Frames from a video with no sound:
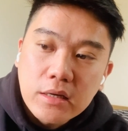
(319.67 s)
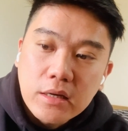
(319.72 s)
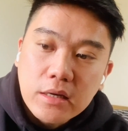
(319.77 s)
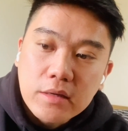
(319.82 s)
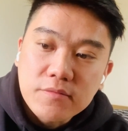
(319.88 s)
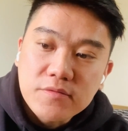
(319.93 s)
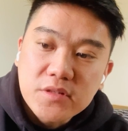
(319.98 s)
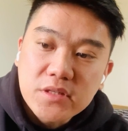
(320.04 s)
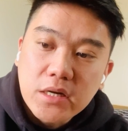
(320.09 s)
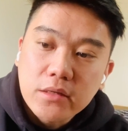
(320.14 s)

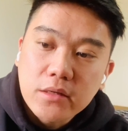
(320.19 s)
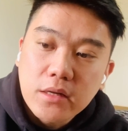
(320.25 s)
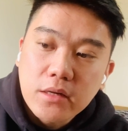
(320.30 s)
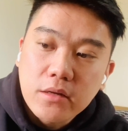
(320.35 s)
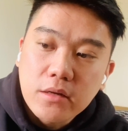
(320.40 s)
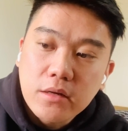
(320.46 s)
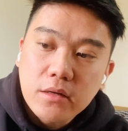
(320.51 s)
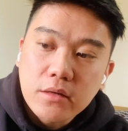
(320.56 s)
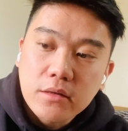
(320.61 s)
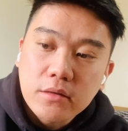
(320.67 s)
I've started
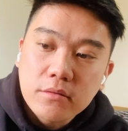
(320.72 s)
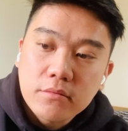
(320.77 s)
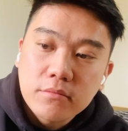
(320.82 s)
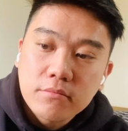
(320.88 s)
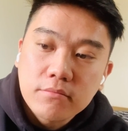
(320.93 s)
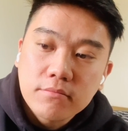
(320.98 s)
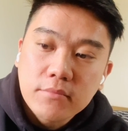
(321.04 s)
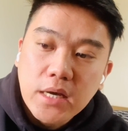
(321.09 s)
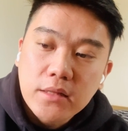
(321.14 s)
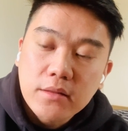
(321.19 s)

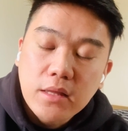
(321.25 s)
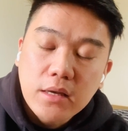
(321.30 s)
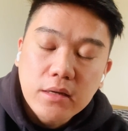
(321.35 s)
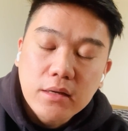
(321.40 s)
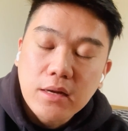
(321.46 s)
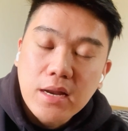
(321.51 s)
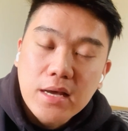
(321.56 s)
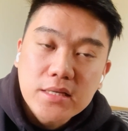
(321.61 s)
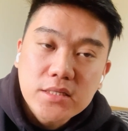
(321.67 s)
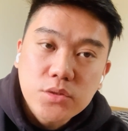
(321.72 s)
in, I think,
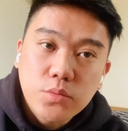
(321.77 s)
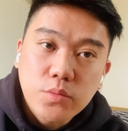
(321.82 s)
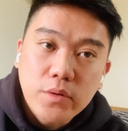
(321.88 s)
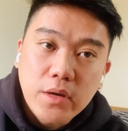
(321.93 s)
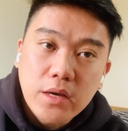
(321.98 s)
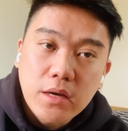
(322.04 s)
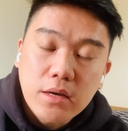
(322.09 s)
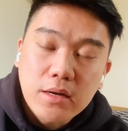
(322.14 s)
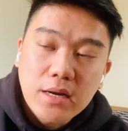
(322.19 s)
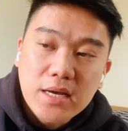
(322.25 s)
last
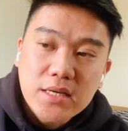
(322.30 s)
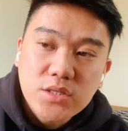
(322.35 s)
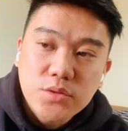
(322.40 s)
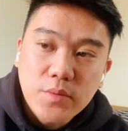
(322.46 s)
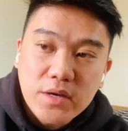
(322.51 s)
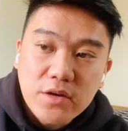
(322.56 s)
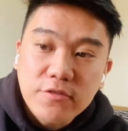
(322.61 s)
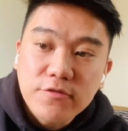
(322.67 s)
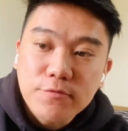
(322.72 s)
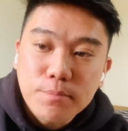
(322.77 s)

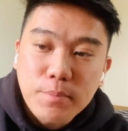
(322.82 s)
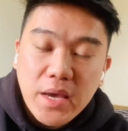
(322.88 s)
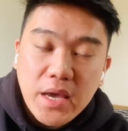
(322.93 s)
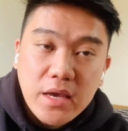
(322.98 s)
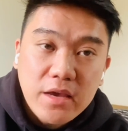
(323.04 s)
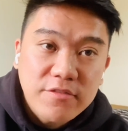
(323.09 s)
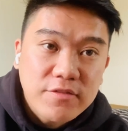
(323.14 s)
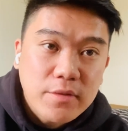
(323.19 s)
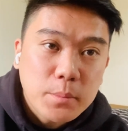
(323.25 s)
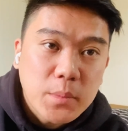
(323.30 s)
week of May,
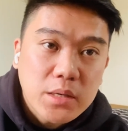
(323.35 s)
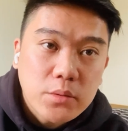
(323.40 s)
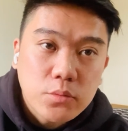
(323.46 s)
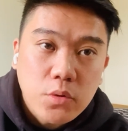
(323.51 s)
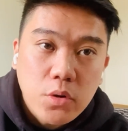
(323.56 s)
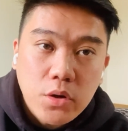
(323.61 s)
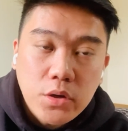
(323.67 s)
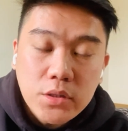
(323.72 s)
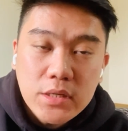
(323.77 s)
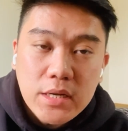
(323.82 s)
if I'm not
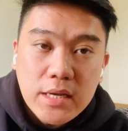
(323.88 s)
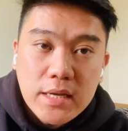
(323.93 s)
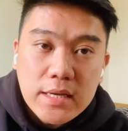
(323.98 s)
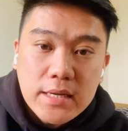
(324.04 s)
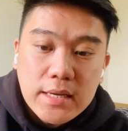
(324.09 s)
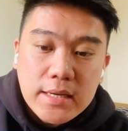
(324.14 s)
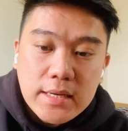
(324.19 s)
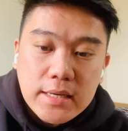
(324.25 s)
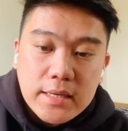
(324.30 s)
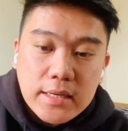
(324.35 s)
wrong.
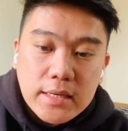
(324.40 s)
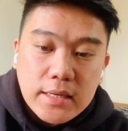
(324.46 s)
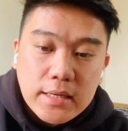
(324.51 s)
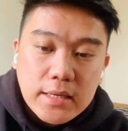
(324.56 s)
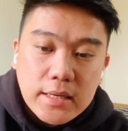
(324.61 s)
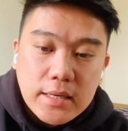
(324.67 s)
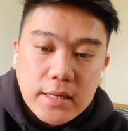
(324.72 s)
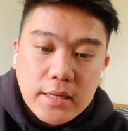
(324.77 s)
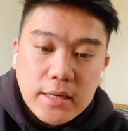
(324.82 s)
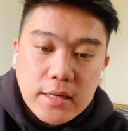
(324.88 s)

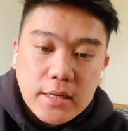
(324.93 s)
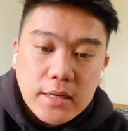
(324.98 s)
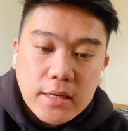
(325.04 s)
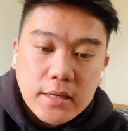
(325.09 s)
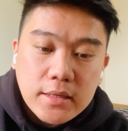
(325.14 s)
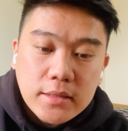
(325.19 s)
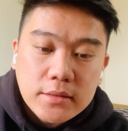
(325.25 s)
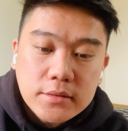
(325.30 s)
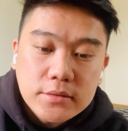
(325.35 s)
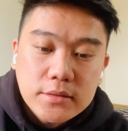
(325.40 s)

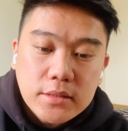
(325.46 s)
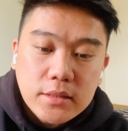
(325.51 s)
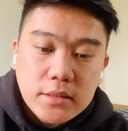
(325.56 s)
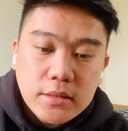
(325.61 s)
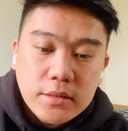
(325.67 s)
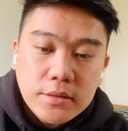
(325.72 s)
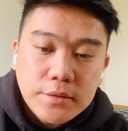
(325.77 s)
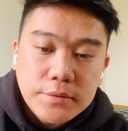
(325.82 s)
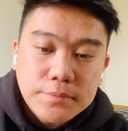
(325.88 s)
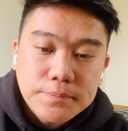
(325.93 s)
And
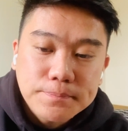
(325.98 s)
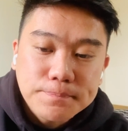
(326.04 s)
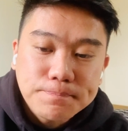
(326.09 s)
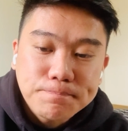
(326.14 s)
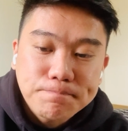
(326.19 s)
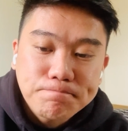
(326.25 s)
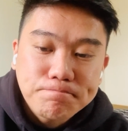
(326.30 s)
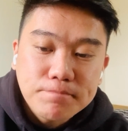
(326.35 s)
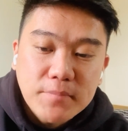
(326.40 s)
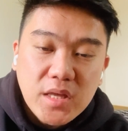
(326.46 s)

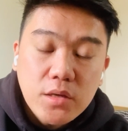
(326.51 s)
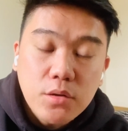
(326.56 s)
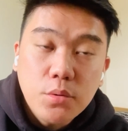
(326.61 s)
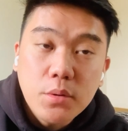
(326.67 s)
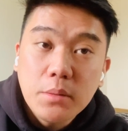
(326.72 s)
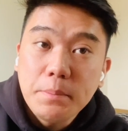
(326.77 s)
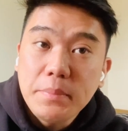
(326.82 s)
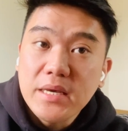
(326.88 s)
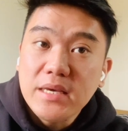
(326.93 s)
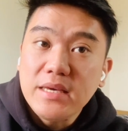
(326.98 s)
you
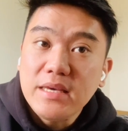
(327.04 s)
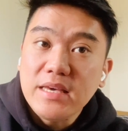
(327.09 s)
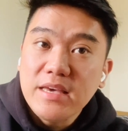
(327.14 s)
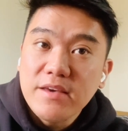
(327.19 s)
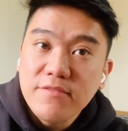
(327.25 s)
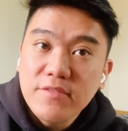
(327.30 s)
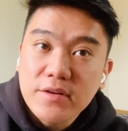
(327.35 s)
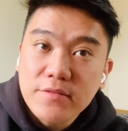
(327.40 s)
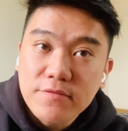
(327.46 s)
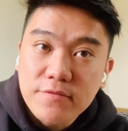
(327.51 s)
will be
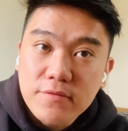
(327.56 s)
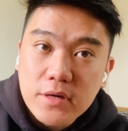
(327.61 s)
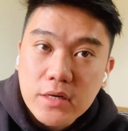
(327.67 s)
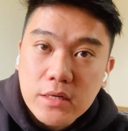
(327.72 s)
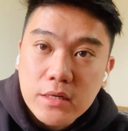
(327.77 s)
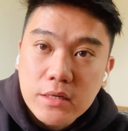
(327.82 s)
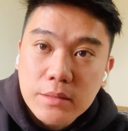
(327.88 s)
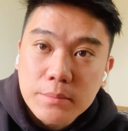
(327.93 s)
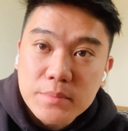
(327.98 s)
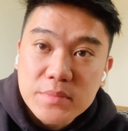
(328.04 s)
given
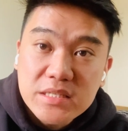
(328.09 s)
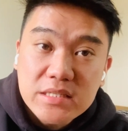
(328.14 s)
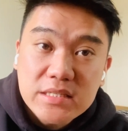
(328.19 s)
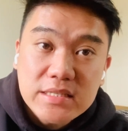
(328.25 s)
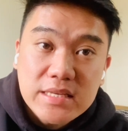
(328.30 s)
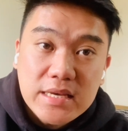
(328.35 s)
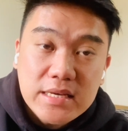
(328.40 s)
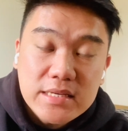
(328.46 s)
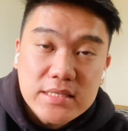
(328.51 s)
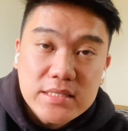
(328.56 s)

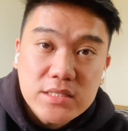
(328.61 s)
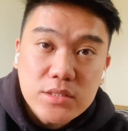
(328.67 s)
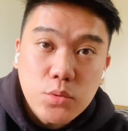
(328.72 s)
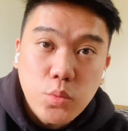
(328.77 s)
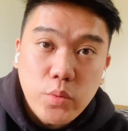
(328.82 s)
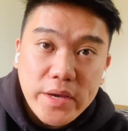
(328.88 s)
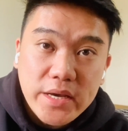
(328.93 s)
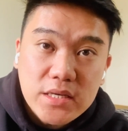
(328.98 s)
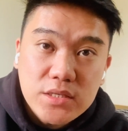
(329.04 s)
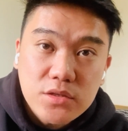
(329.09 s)
6
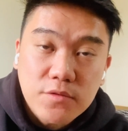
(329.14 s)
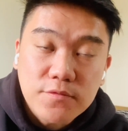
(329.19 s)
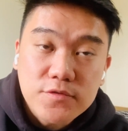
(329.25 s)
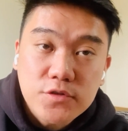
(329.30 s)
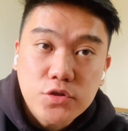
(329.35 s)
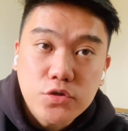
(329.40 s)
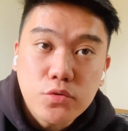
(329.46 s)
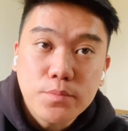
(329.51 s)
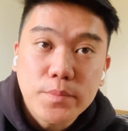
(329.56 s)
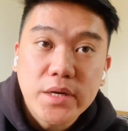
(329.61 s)
weeks of
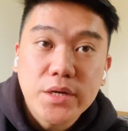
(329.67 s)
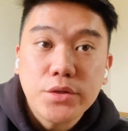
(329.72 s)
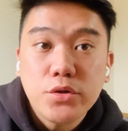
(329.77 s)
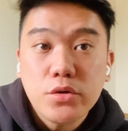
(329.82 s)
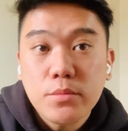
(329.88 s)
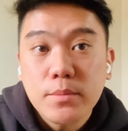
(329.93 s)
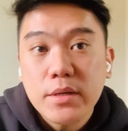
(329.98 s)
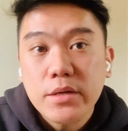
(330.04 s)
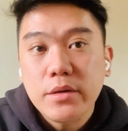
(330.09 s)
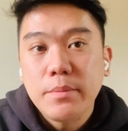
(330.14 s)

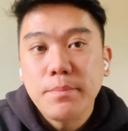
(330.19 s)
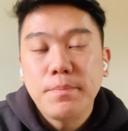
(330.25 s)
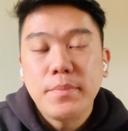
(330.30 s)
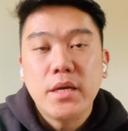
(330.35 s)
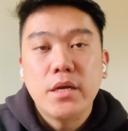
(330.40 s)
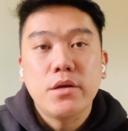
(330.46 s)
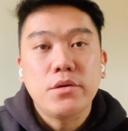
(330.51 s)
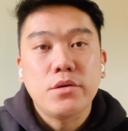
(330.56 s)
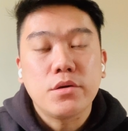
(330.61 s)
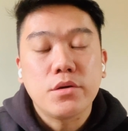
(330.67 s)
supernumerary
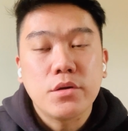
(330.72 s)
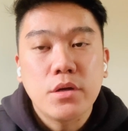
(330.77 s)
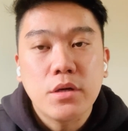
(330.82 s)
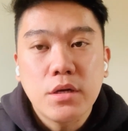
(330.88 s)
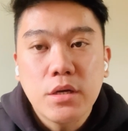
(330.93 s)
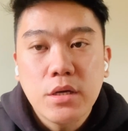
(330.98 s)
period